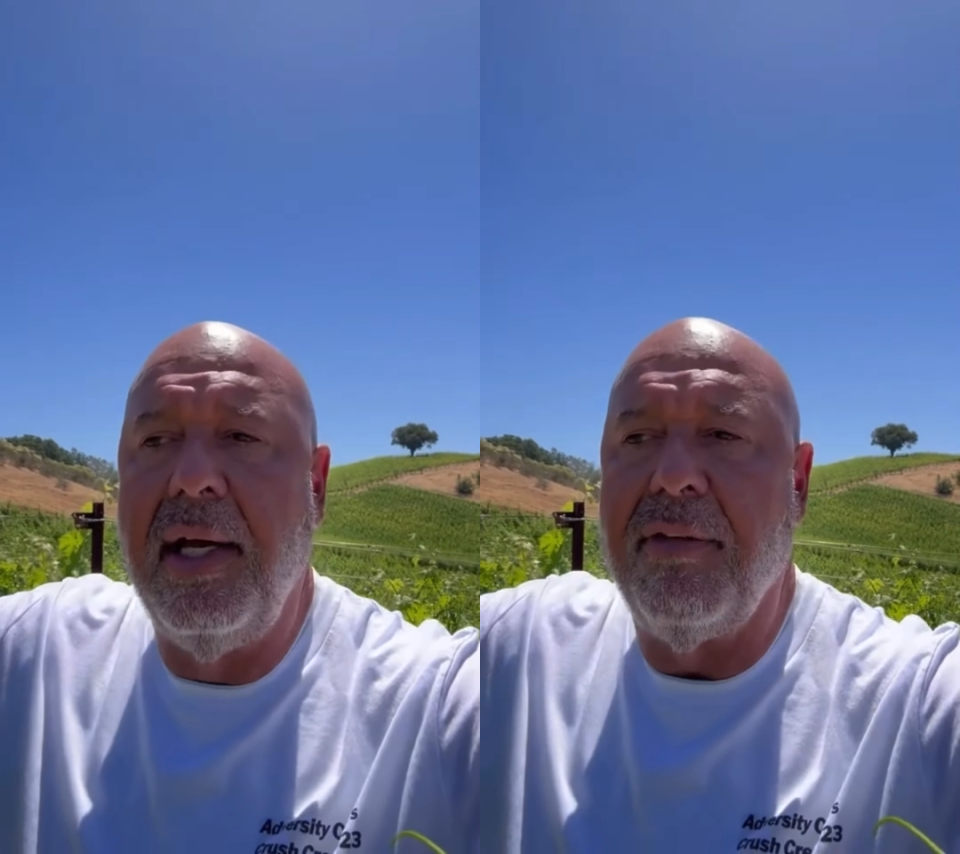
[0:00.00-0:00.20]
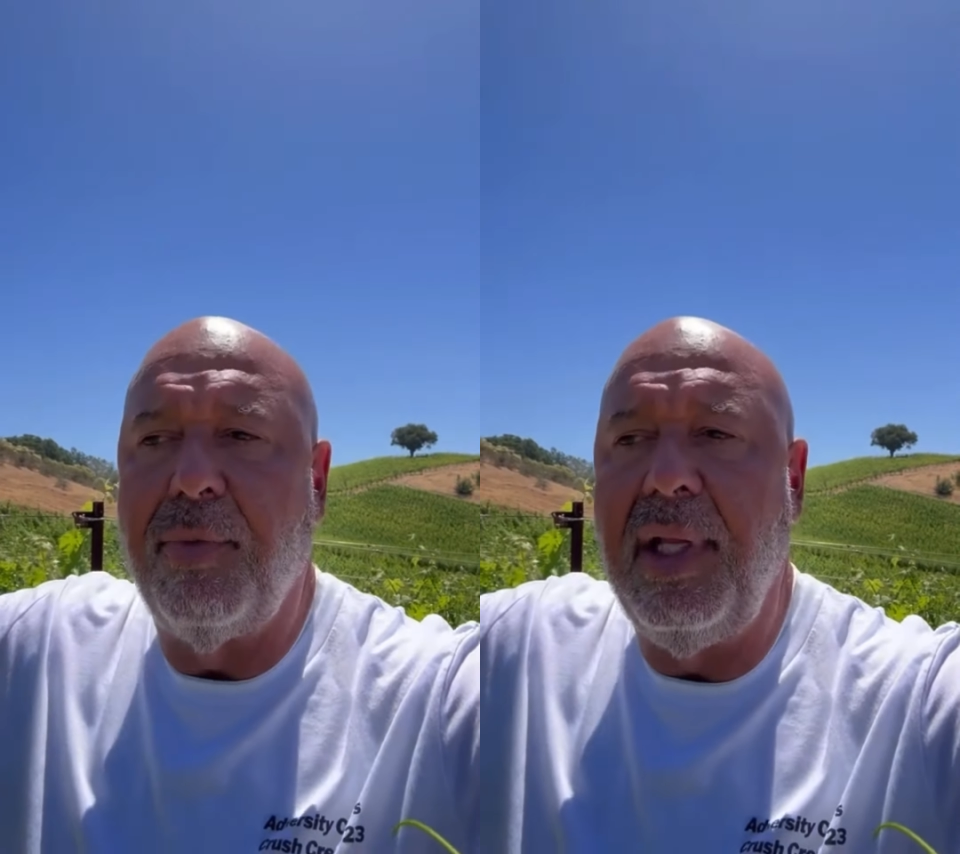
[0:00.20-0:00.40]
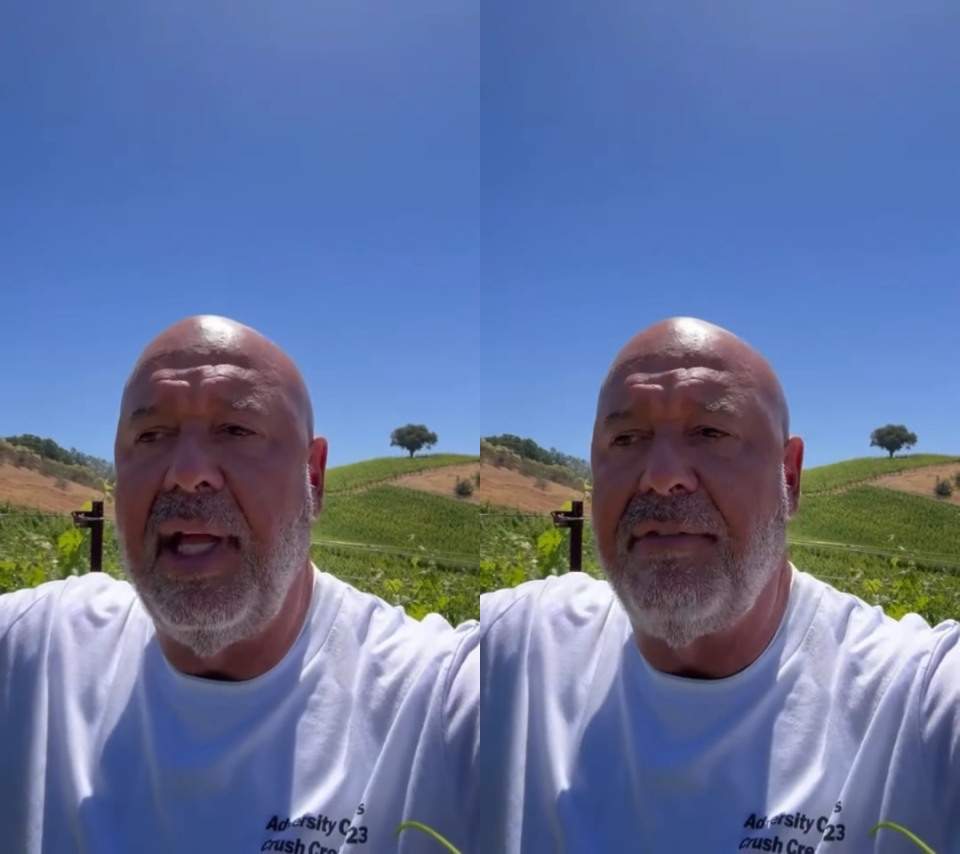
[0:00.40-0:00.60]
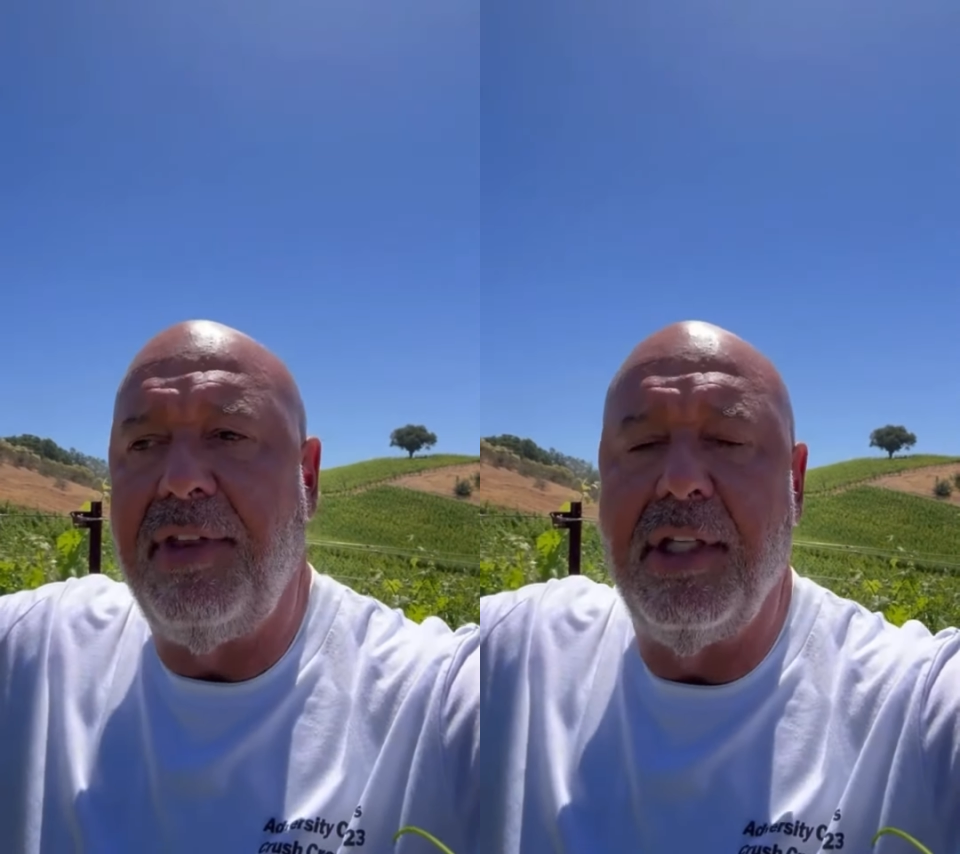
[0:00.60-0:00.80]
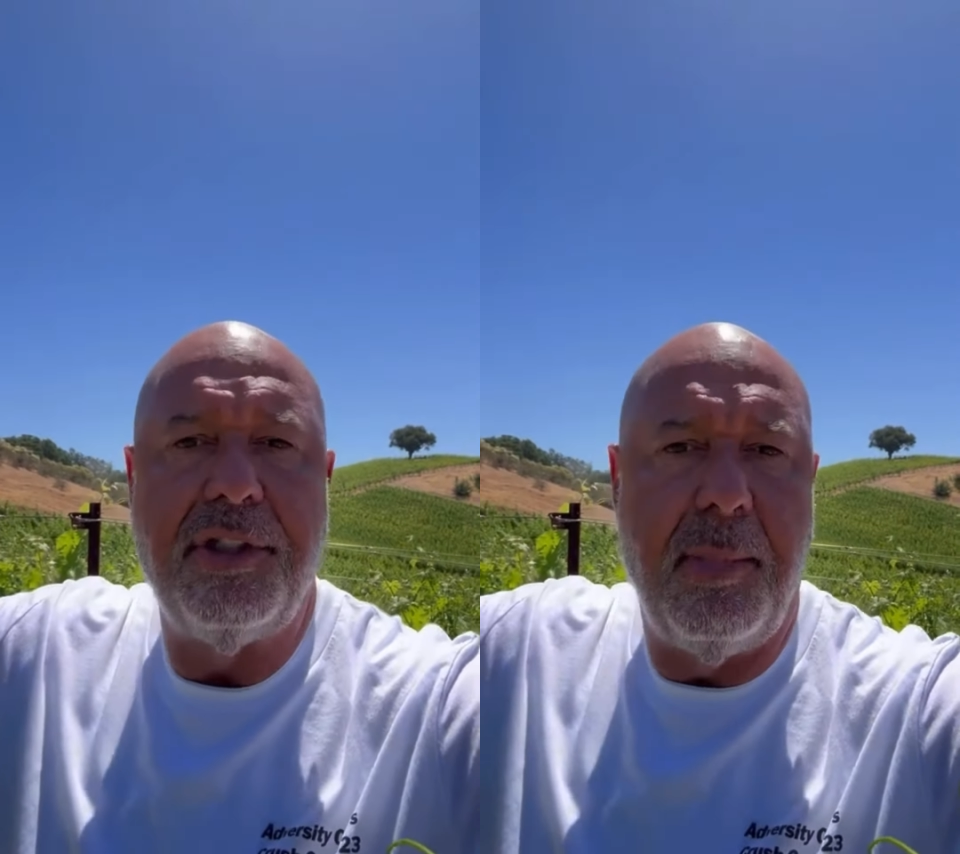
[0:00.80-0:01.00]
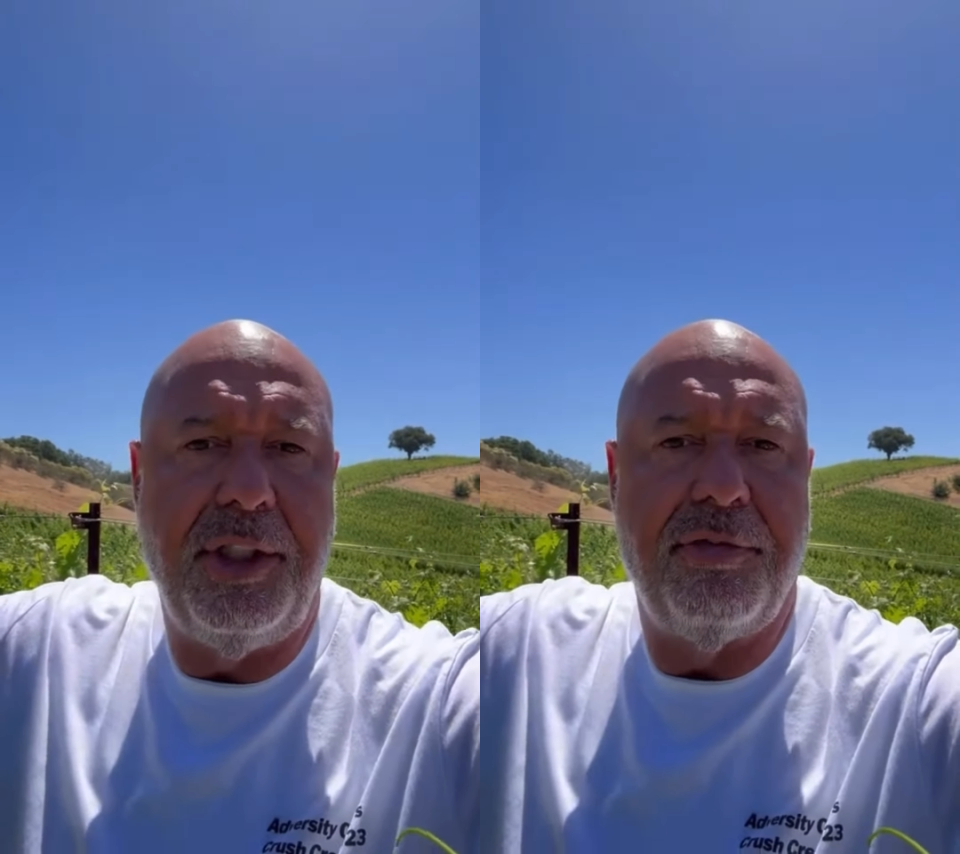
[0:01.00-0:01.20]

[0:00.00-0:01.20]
If we left this much